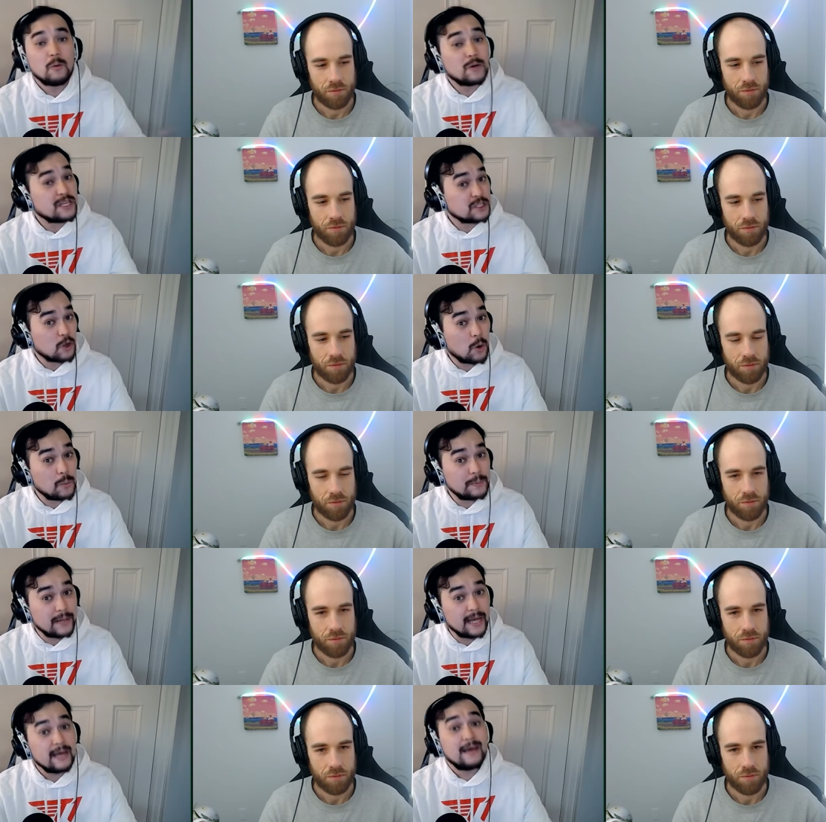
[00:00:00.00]
Speaker 1: with his own
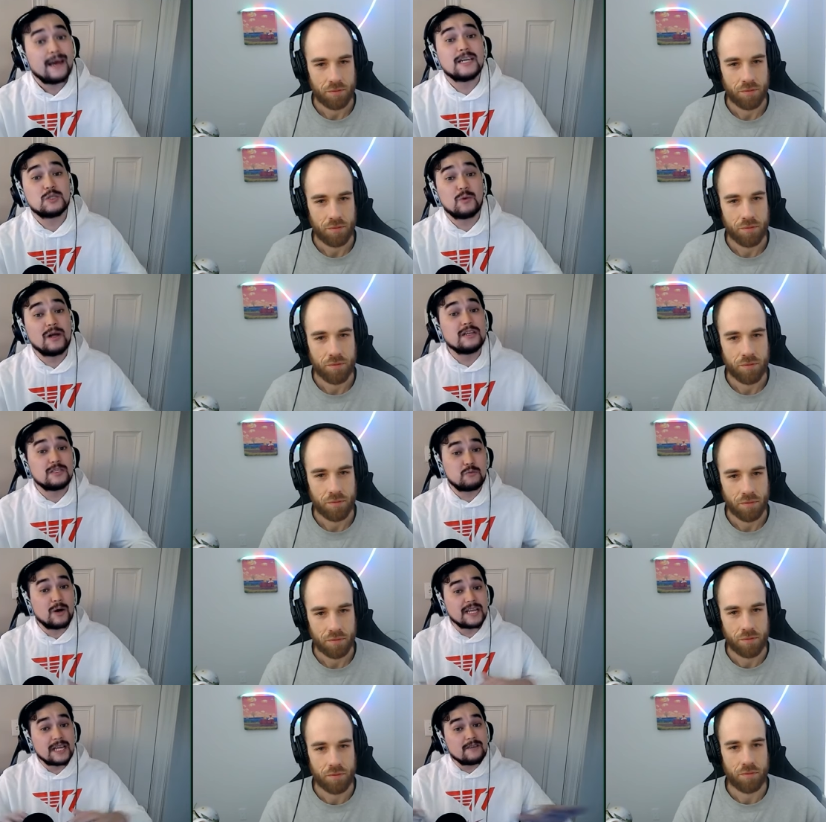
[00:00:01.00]
play and as well as
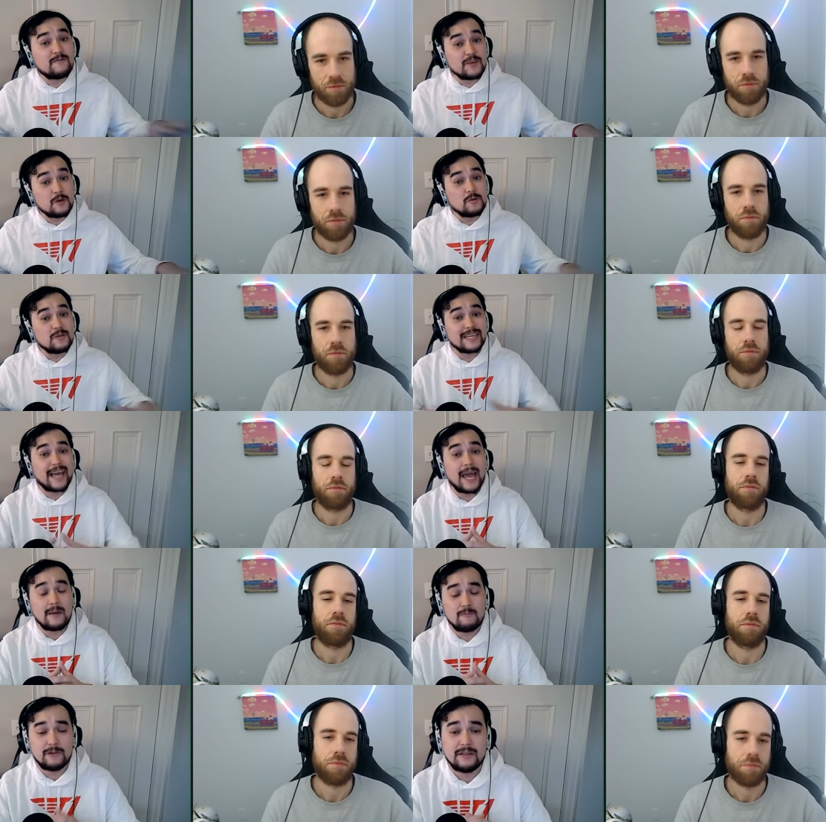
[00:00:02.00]
what he viewed the
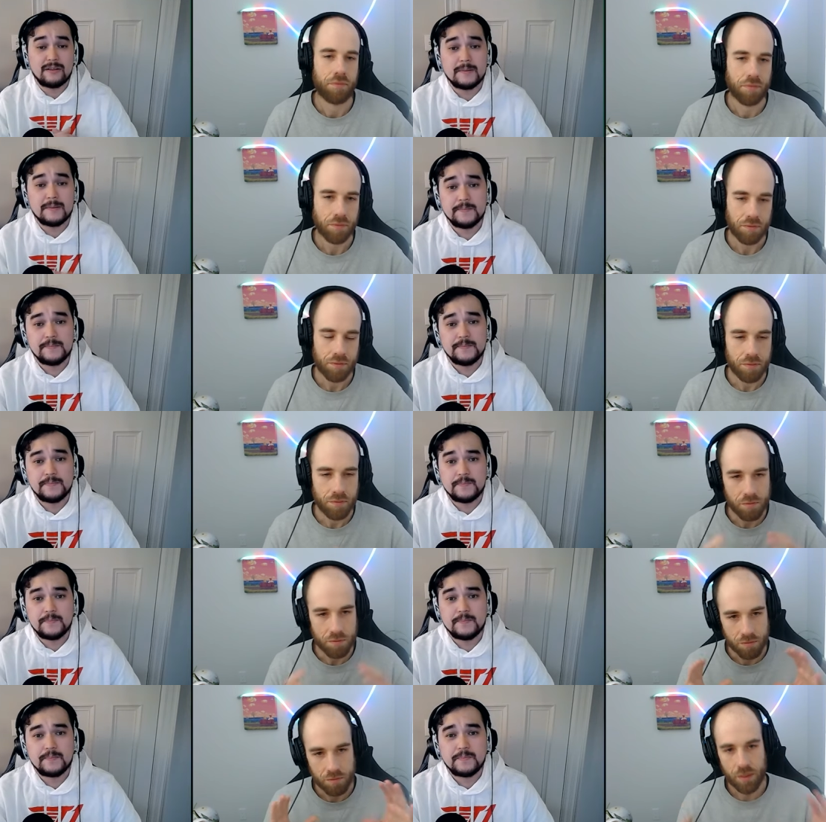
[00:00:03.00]
game with.
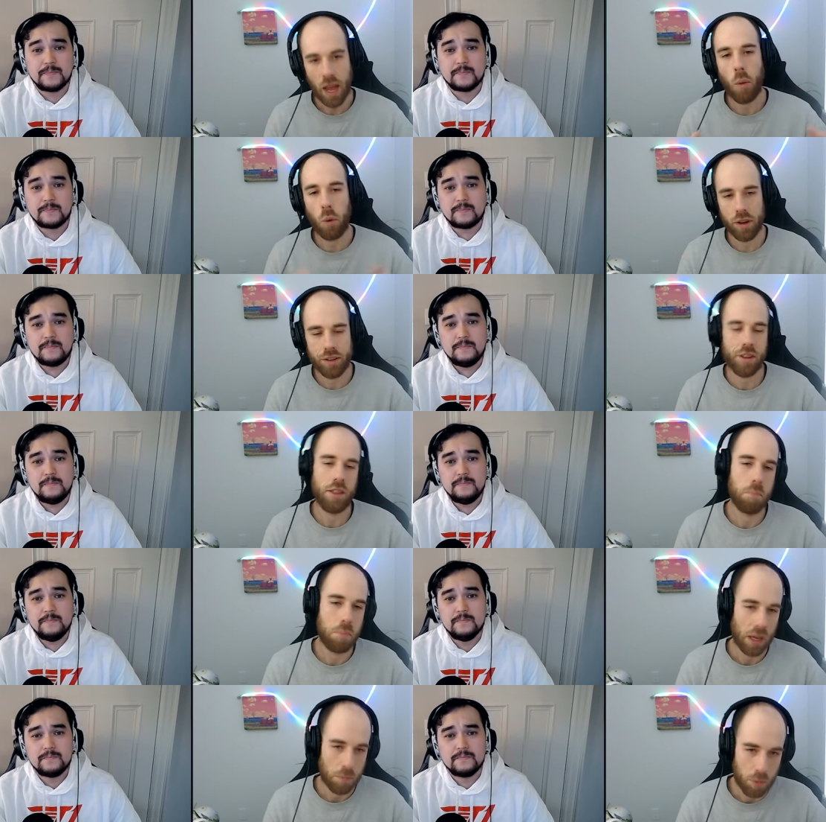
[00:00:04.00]
Now we're into the
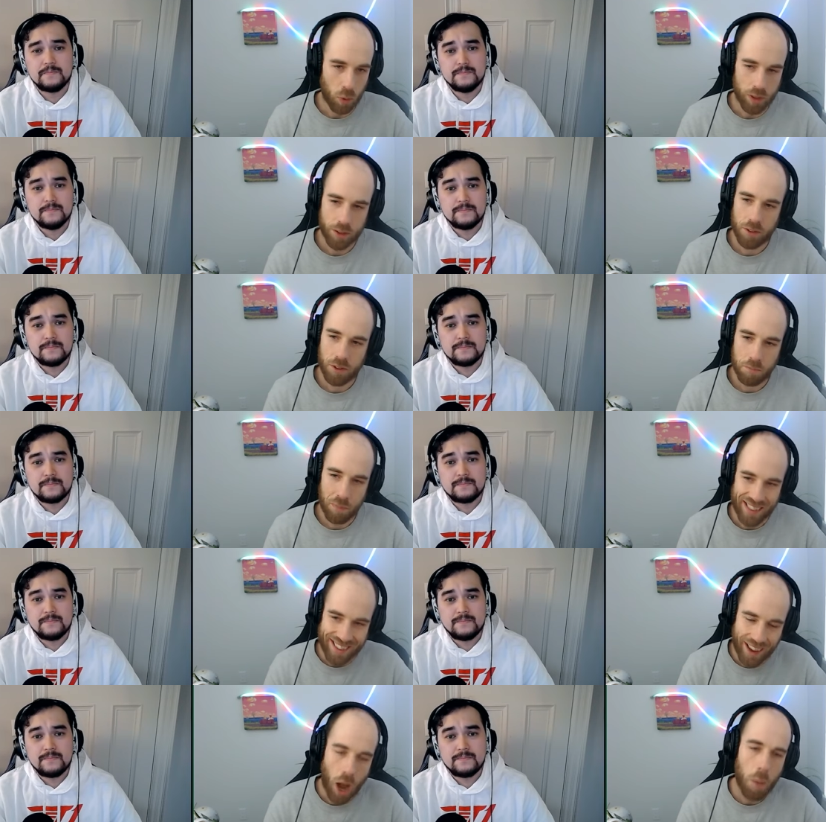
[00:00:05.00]
big boys the
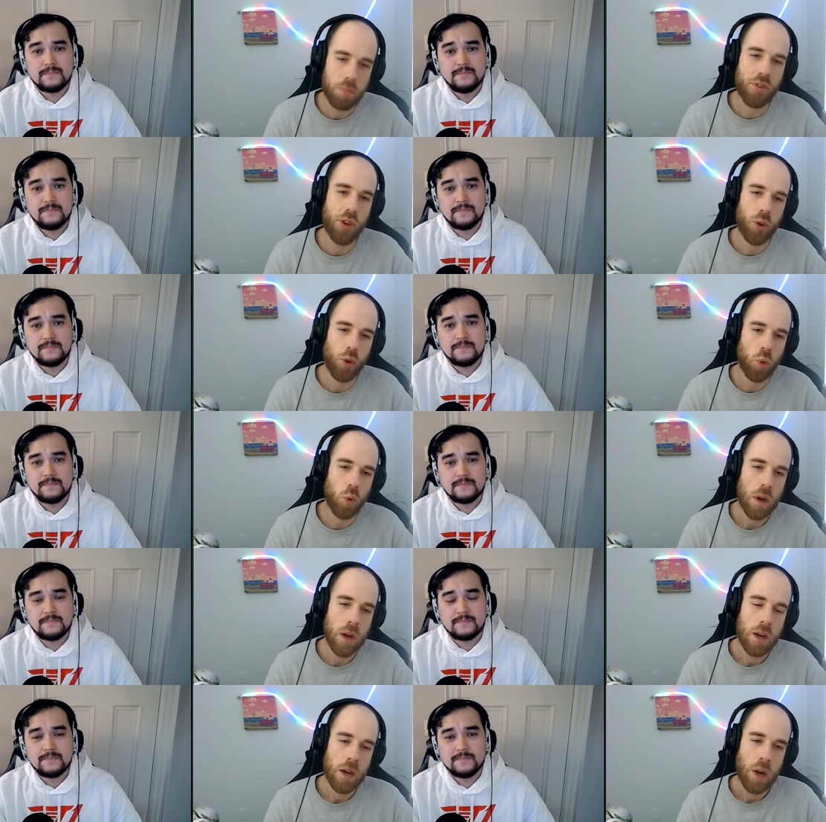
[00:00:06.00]
Speaker 2: top two,
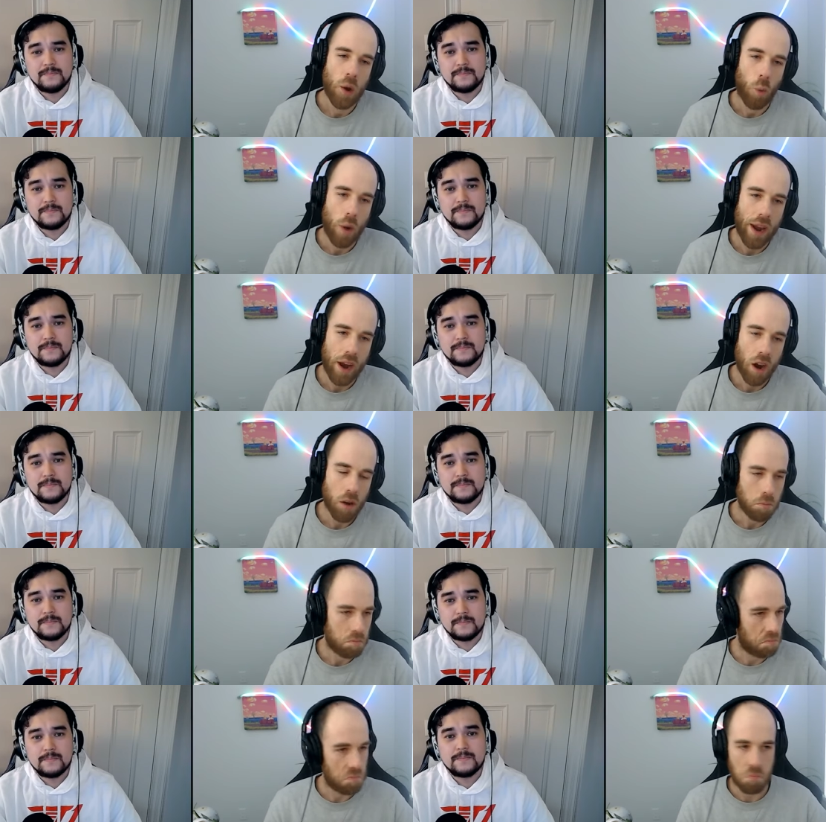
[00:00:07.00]
where
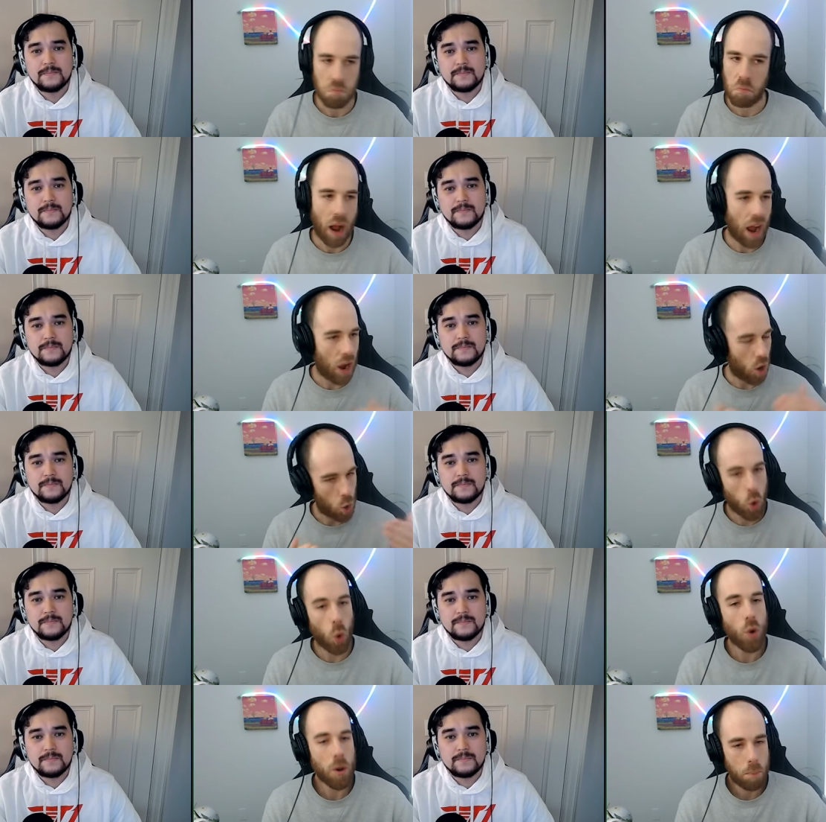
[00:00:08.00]

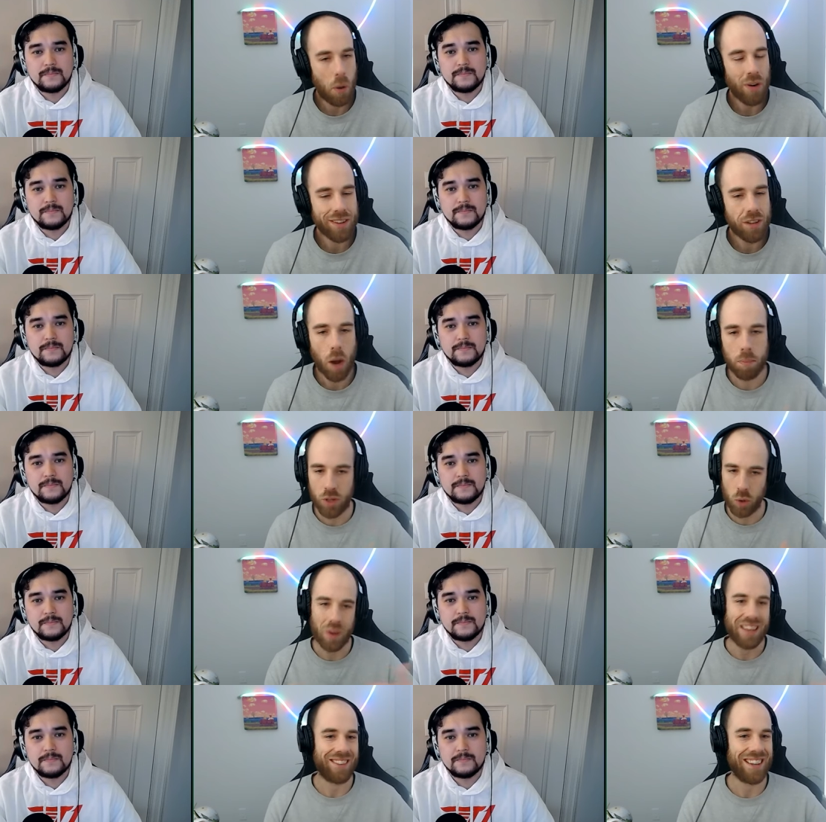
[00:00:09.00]
who you're putting top two
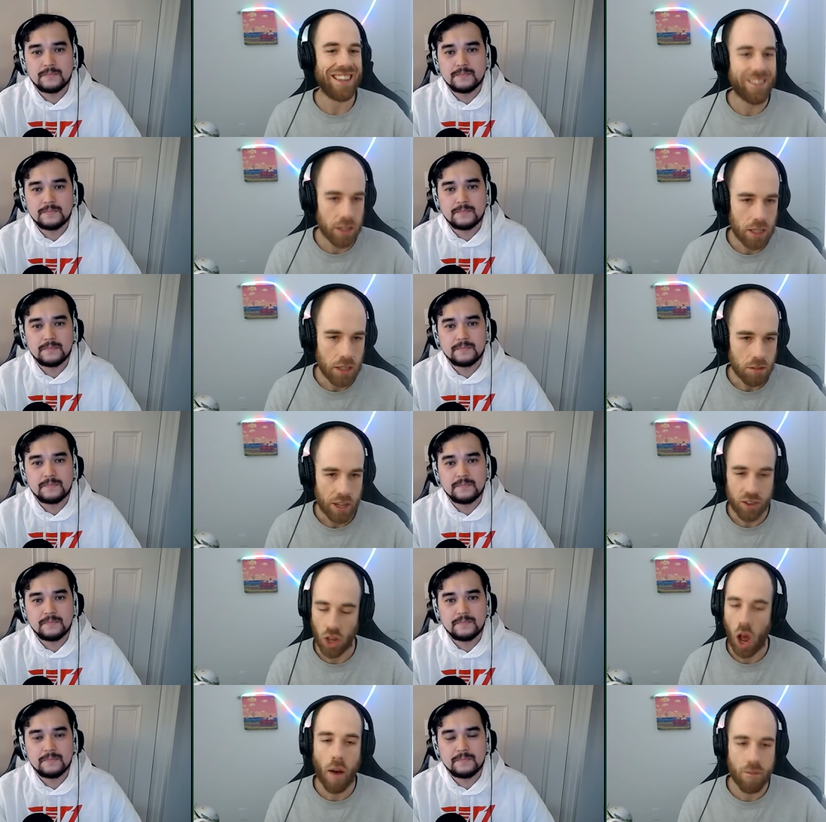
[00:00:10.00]
is easy, it's
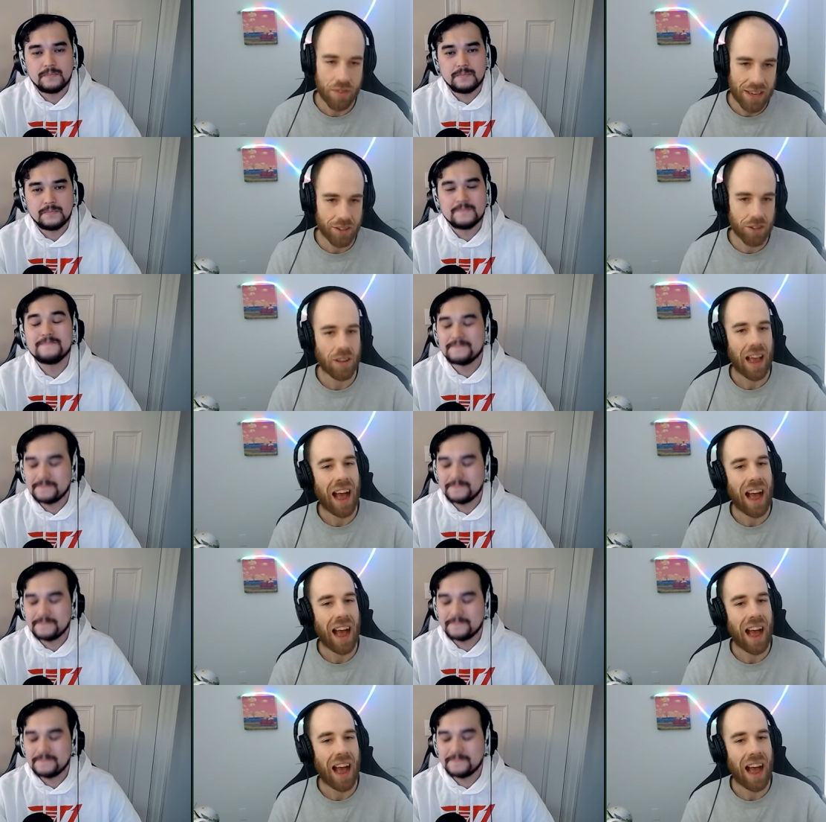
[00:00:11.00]
obvious.